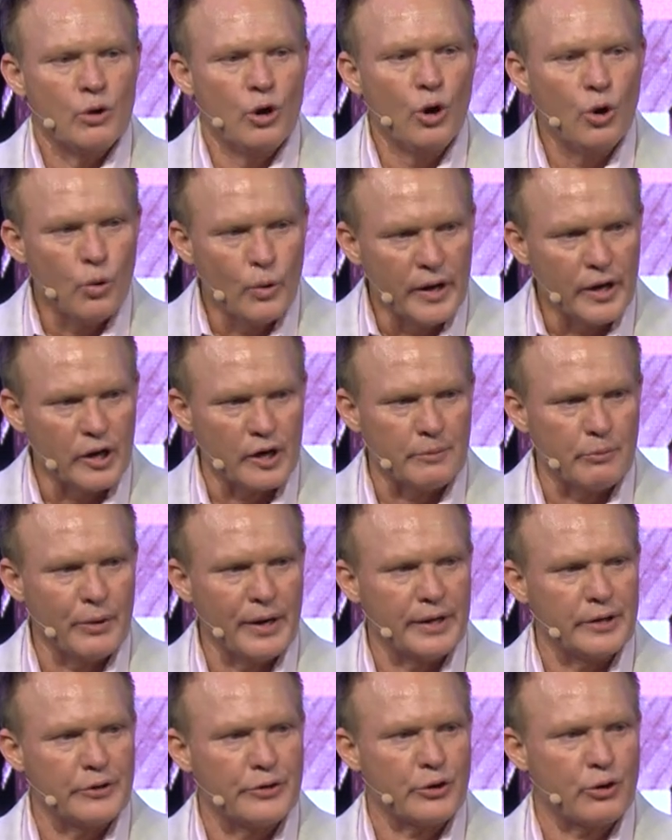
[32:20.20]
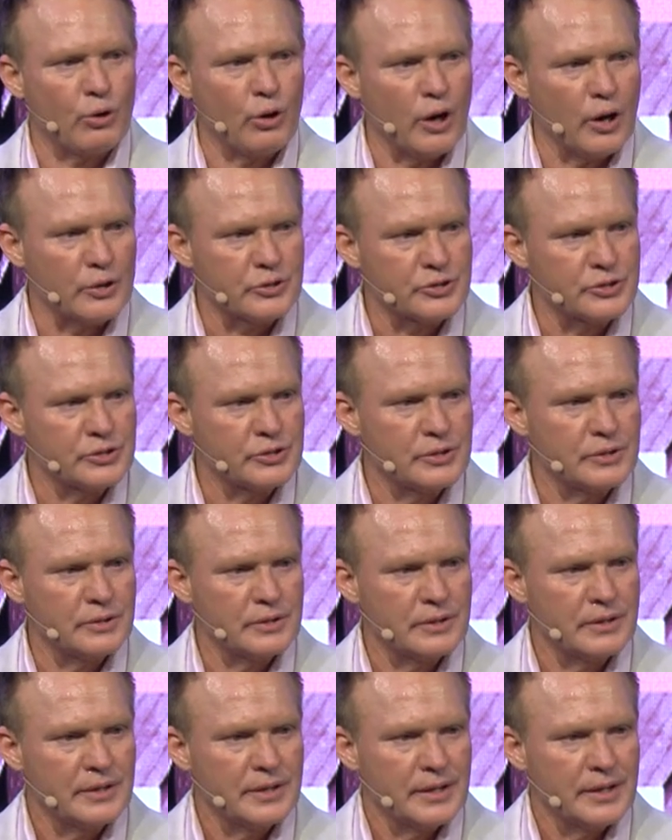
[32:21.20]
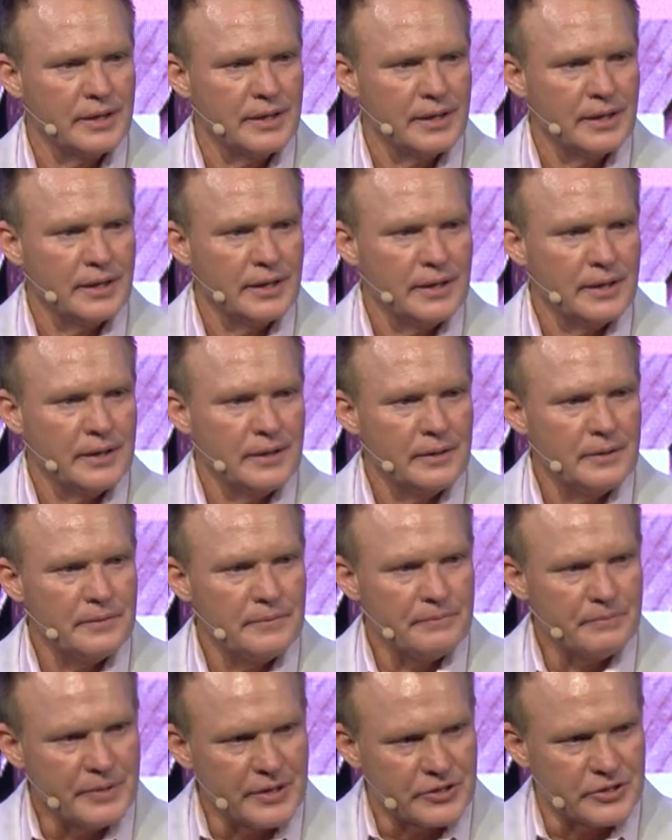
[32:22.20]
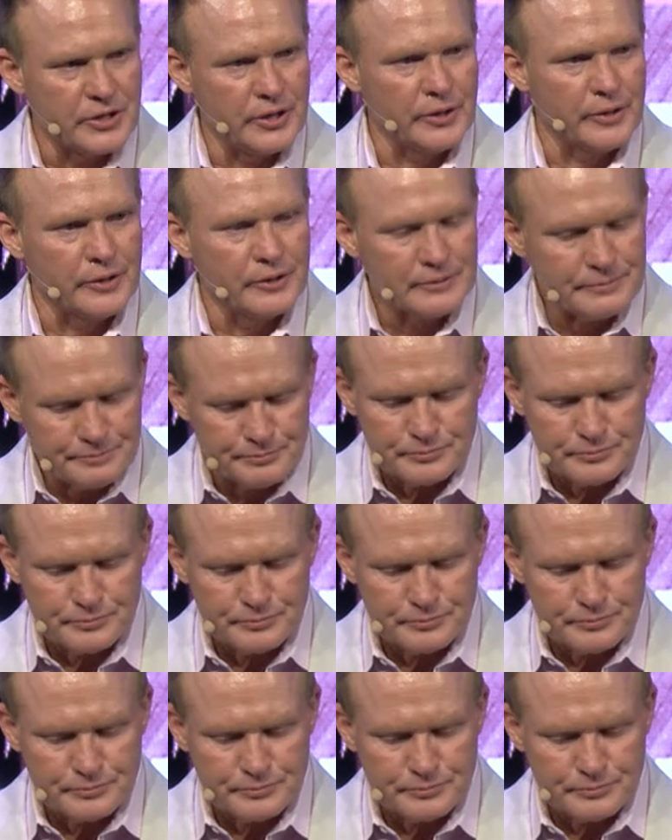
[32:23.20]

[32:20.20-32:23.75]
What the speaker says: Who are we going to bring to the cross this year